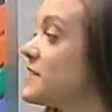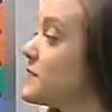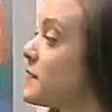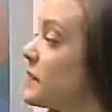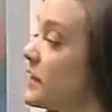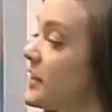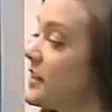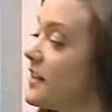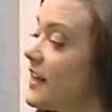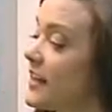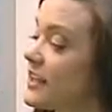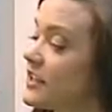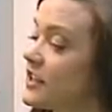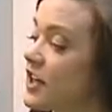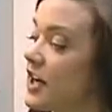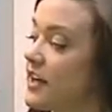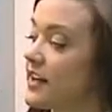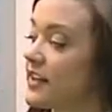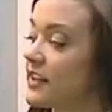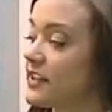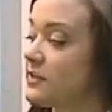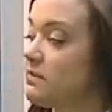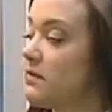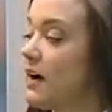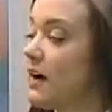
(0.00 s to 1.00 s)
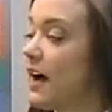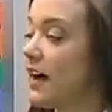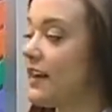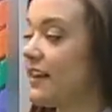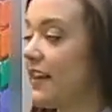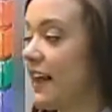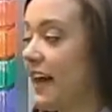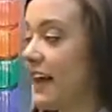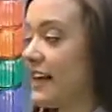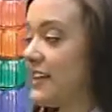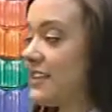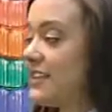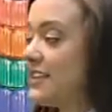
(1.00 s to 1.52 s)
Murrelektronik's
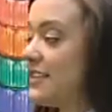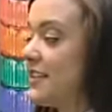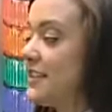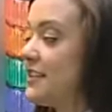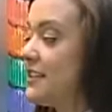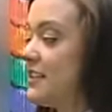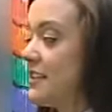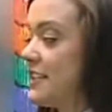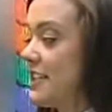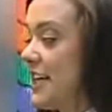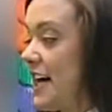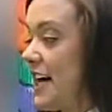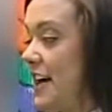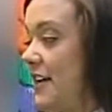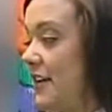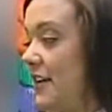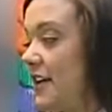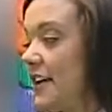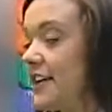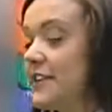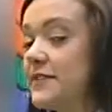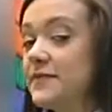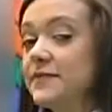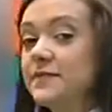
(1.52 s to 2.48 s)
ModLite Signal Tower.